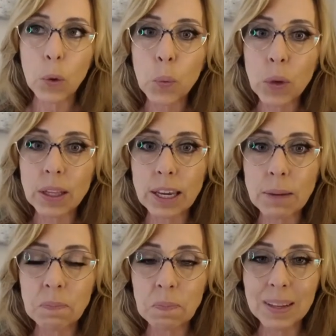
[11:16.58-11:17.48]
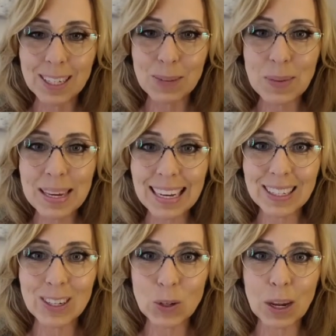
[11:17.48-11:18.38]
Really, to me,
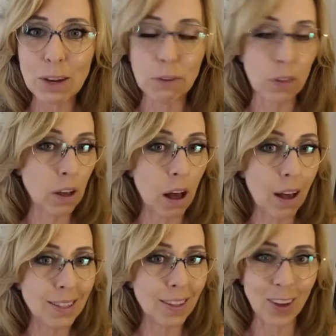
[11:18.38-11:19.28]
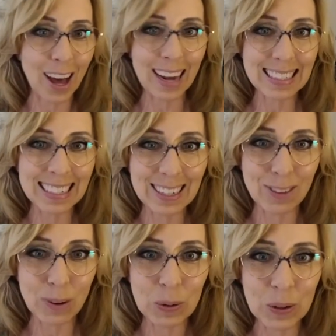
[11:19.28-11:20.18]
it's a drink for the gods and the goddesses
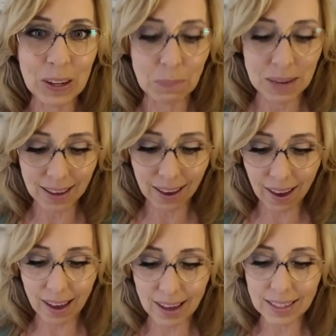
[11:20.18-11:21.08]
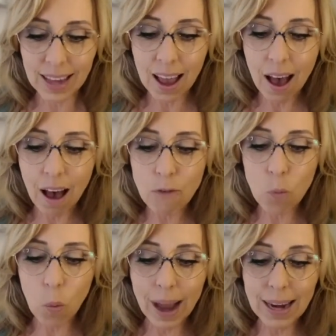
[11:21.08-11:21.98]
of the world because of
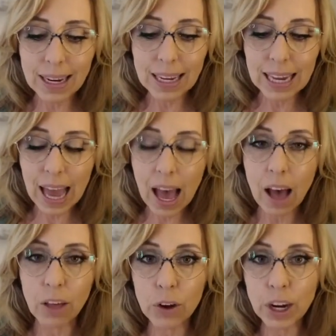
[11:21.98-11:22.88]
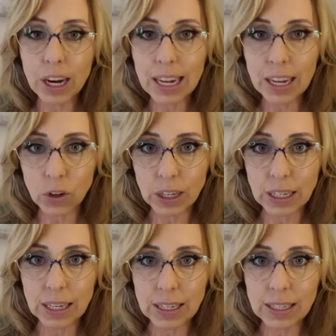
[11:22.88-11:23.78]
what other
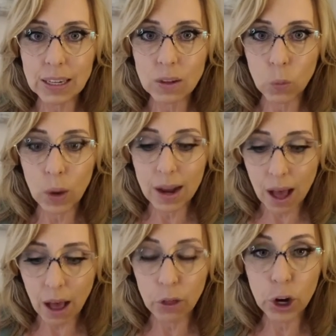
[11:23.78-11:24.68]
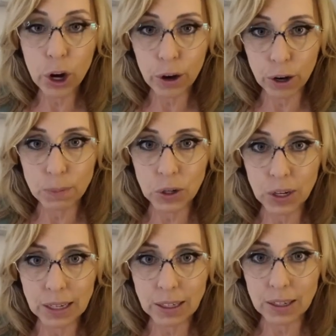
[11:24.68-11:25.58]
ingredients, what other herbs are
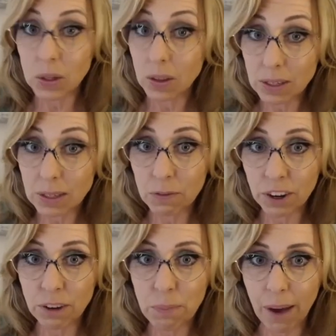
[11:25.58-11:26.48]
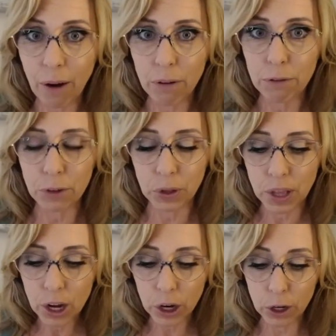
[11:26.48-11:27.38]
in here. So there's some very
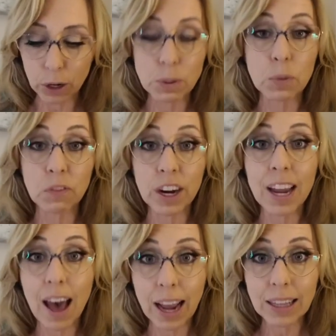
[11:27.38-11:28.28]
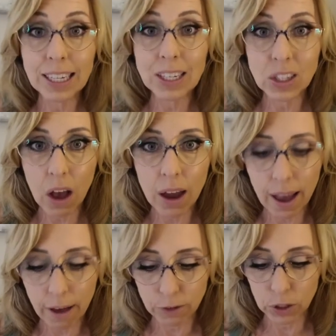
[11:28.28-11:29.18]
powerful herbs, very highly sought
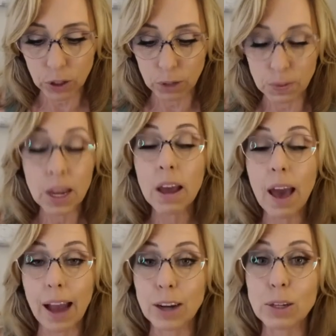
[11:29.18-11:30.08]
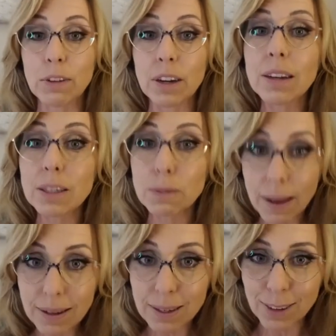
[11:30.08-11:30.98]
after herbs, actually very
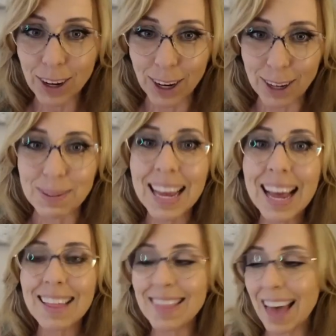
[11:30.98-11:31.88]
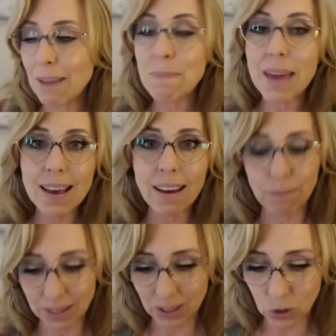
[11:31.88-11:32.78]
expensive herbs that make
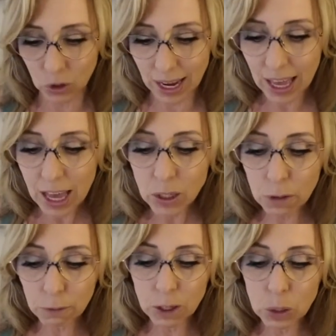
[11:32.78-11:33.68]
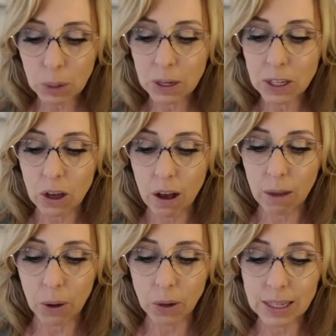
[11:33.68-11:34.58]
up this drink. So the first one I'm going to talk
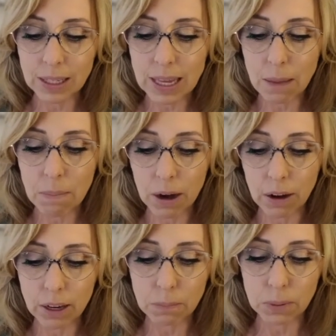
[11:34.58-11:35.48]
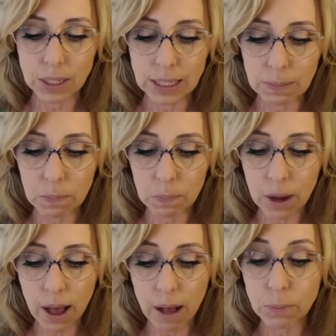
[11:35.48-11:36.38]
about is the American
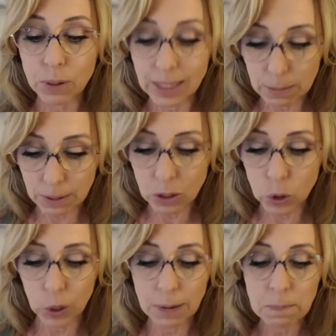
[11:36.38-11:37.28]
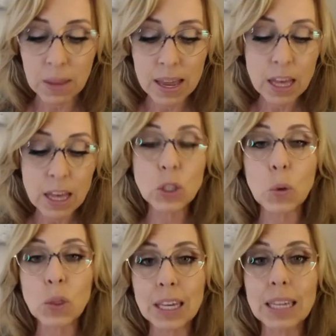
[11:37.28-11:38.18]
persimmon,
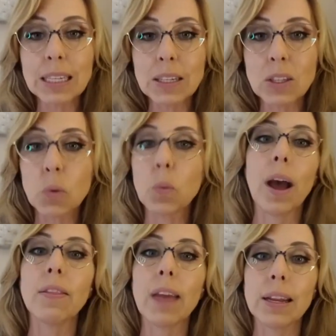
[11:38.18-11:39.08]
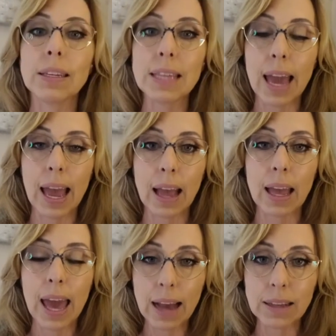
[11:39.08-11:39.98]
So this is the one that is the
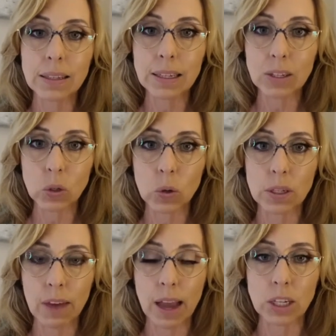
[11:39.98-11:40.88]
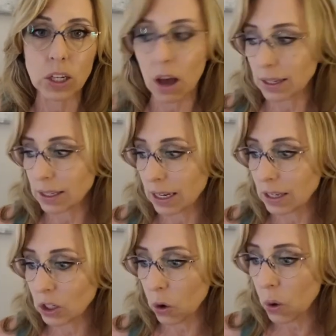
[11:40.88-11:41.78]
excellent source of
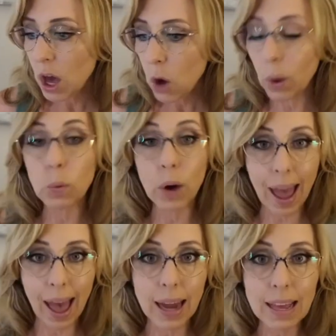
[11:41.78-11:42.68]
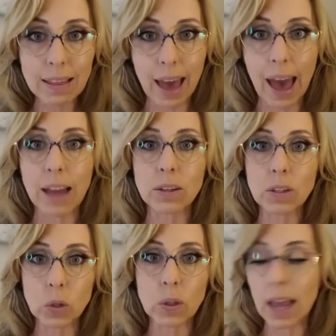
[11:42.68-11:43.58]
antioxidants. So when we're adding that
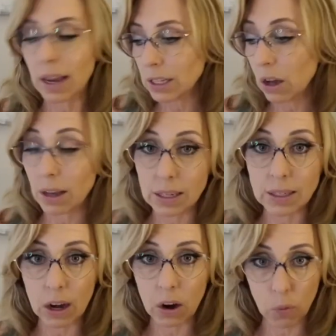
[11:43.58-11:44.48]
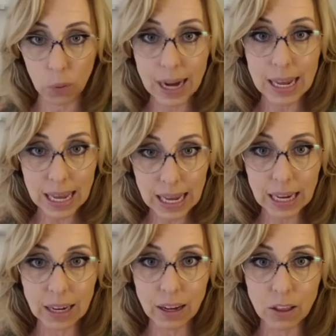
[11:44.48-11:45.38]
to the antioxidants that are already
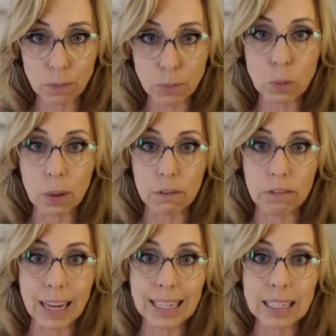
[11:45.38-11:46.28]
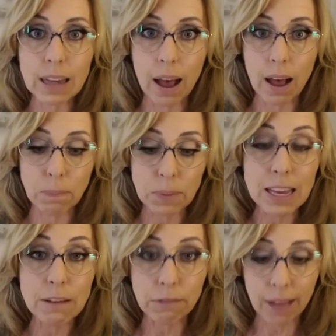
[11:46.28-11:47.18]
in the blue butterfly
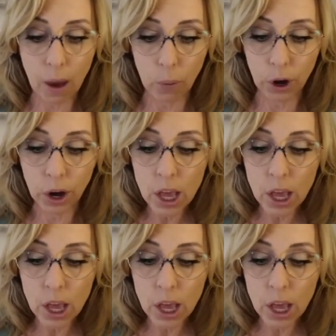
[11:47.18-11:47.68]
pea flower,